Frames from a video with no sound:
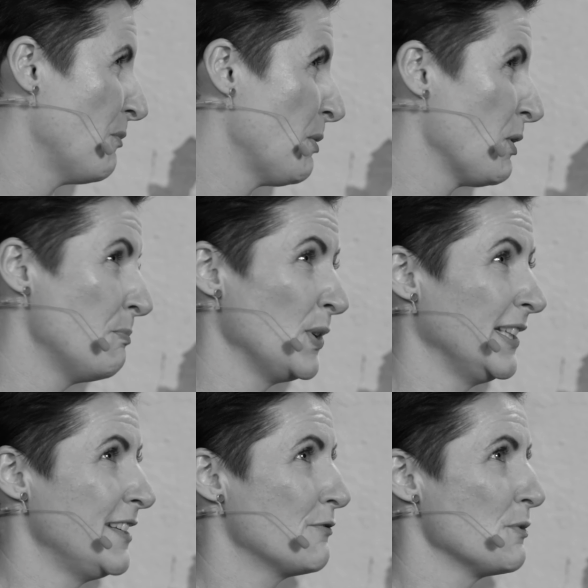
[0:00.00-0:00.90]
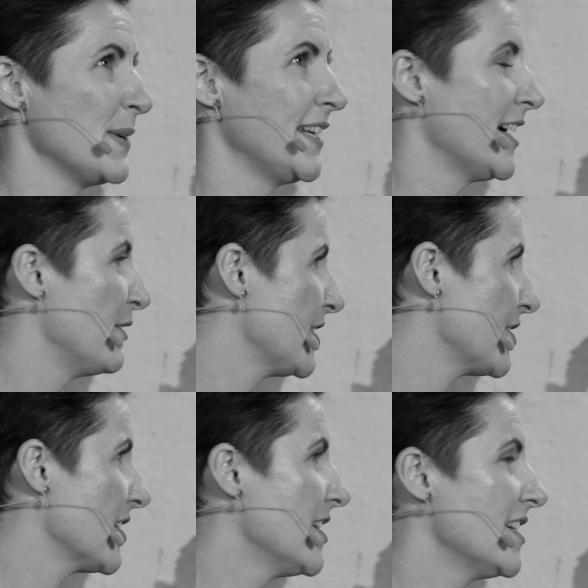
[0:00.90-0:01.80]
we were bullied for being
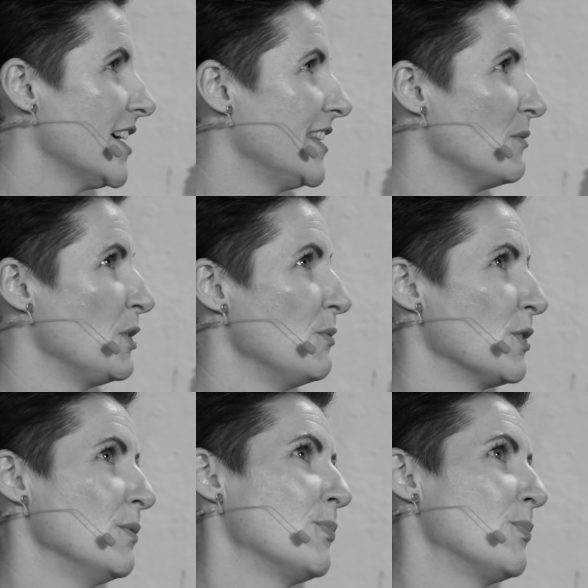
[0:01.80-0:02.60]
Irish. And then we were